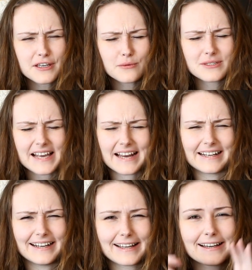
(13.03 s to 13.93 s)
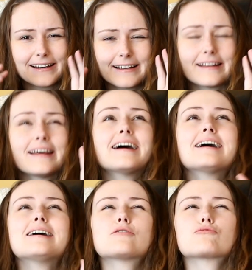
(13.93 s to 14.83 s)
it was Anna. I can't
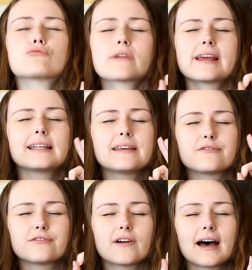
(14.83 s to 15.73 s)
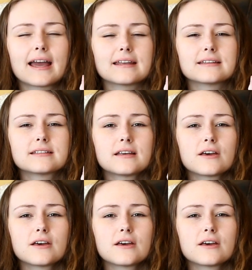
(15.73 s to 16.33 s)
really find